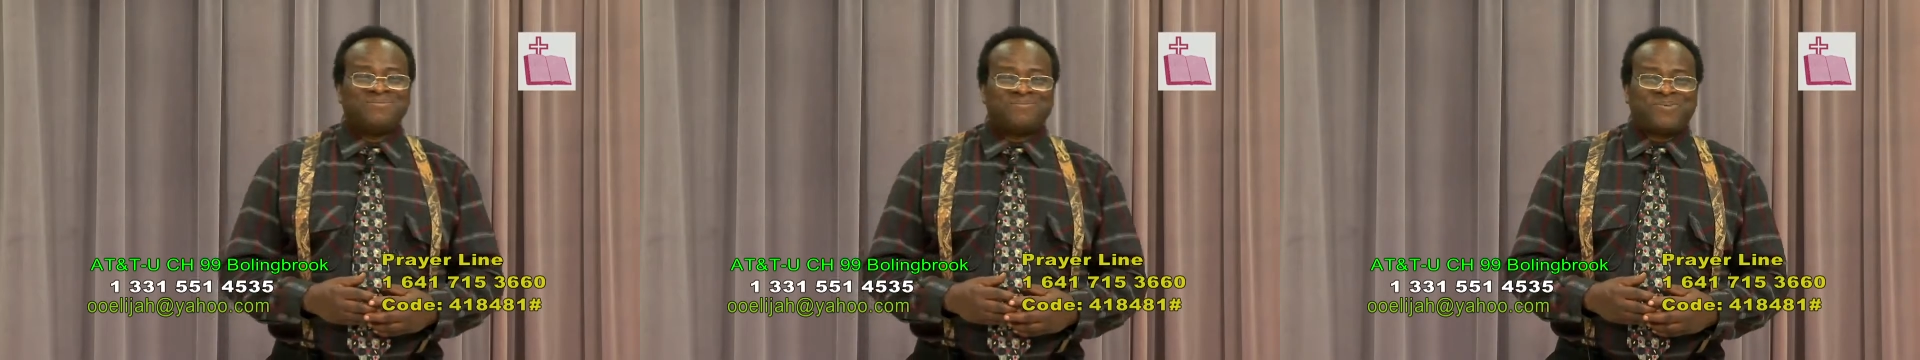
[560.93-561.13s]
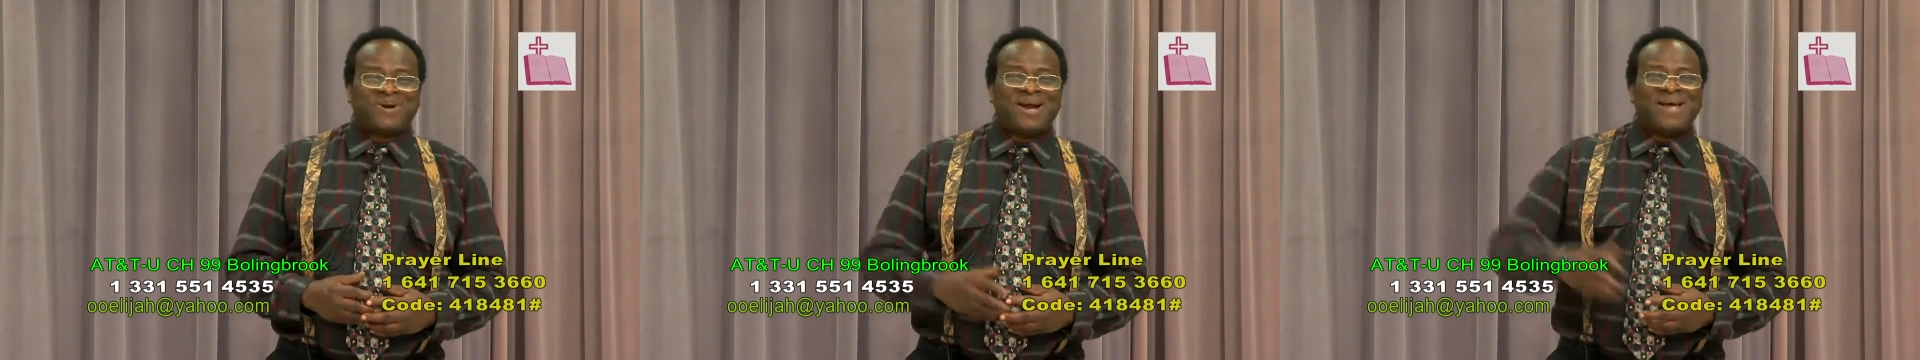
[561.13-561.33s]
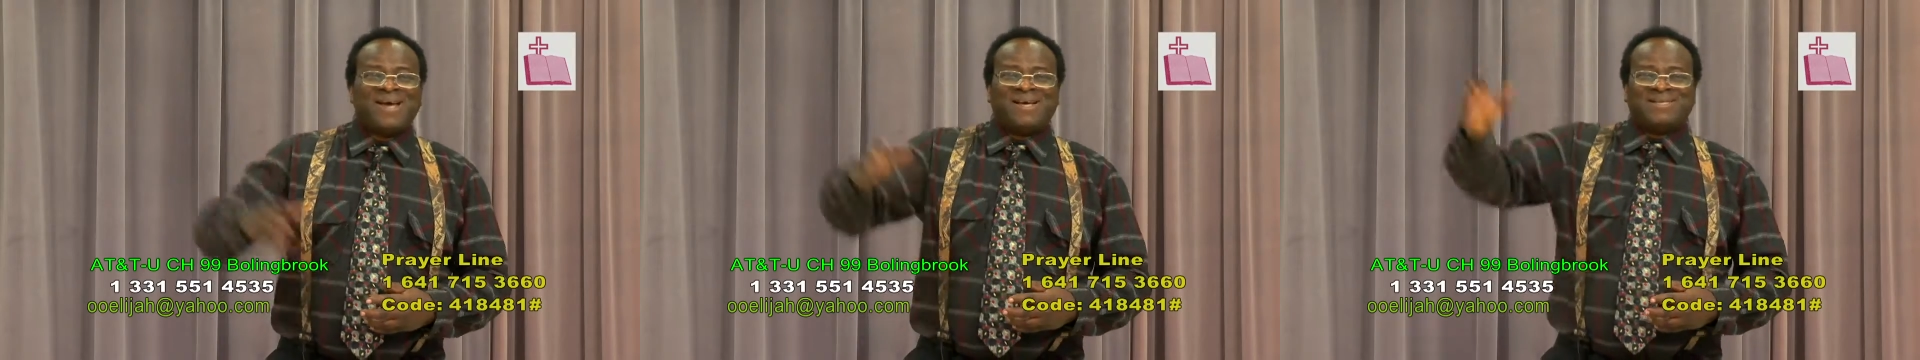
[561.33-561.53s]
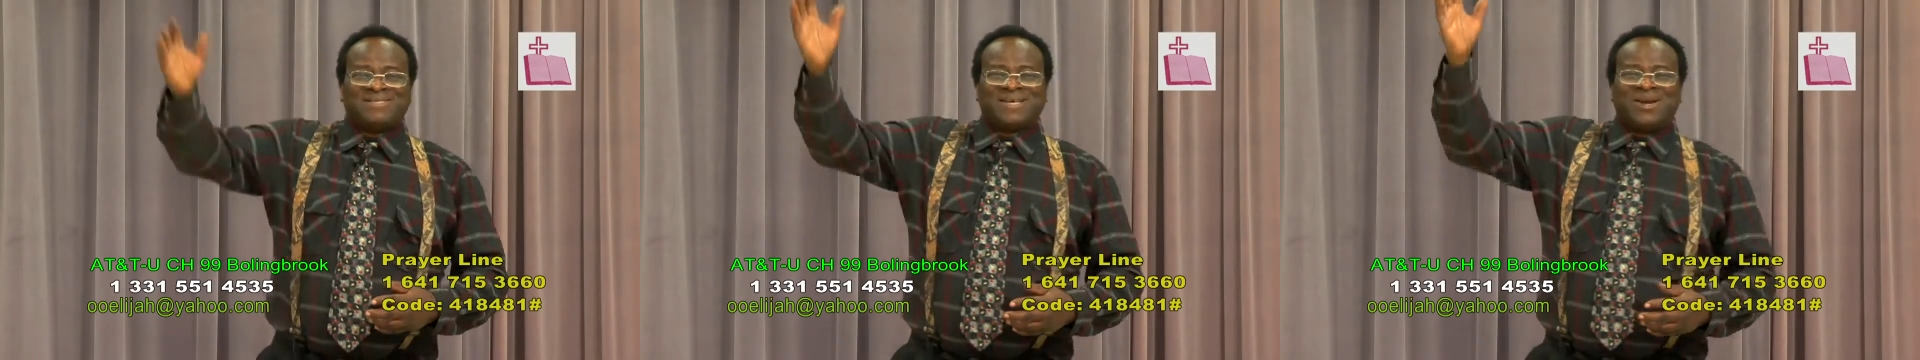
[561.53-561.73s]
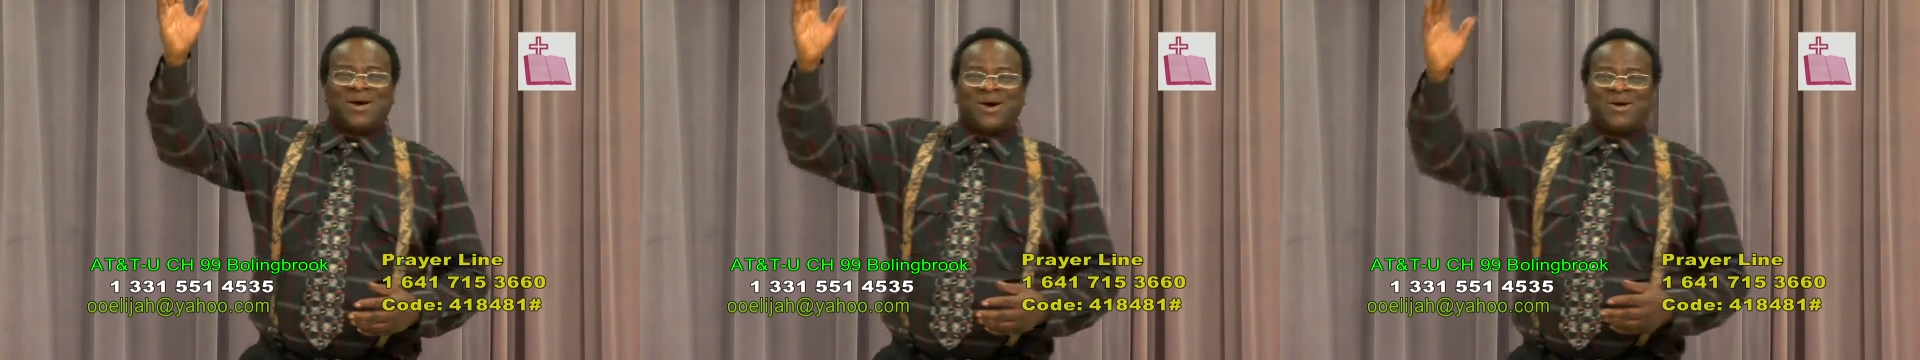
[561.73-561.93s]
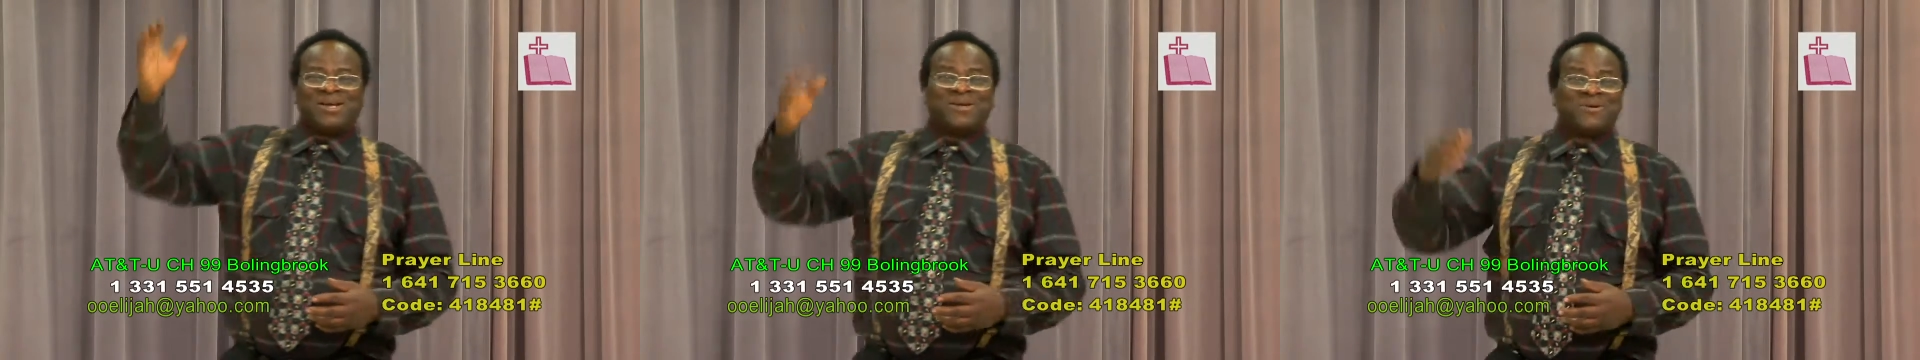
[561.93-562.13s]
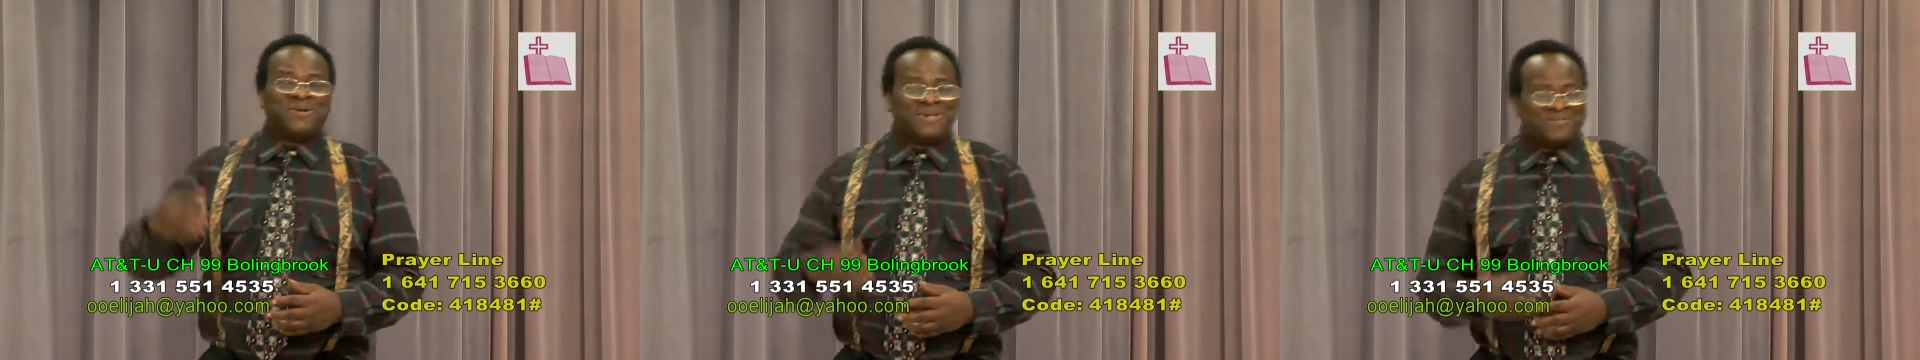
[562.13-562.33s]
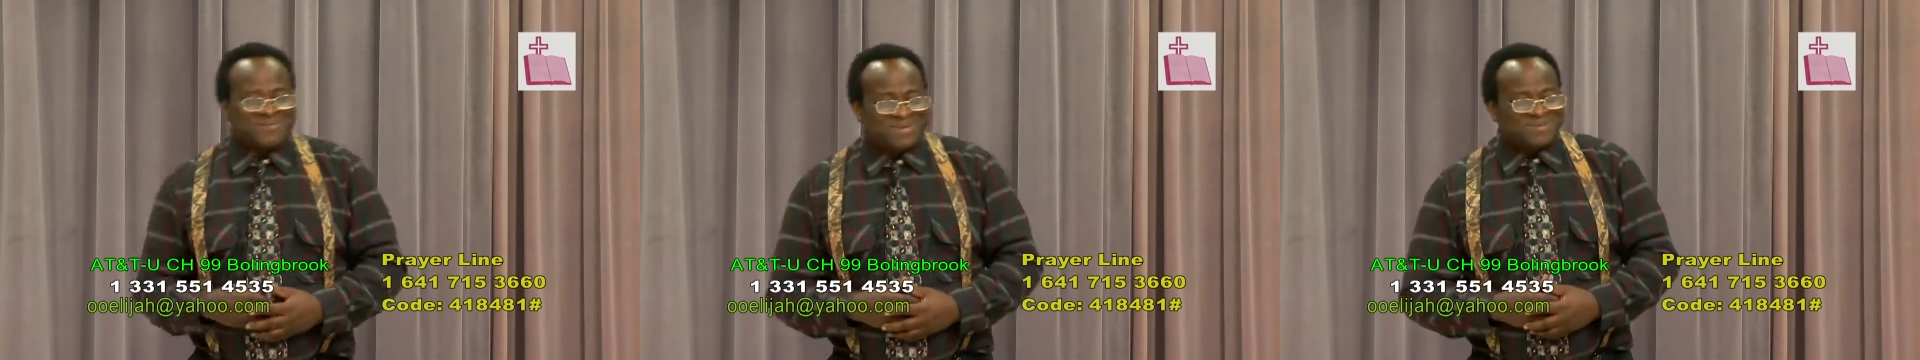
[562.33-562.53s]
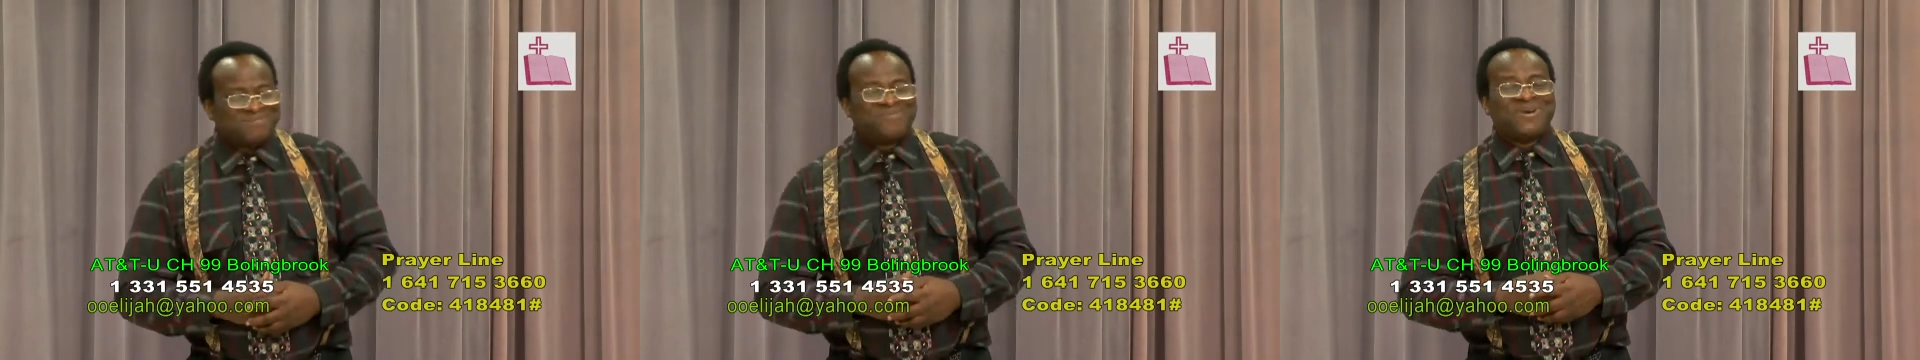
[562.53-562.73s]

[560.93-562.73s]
Praise the Lord, including me.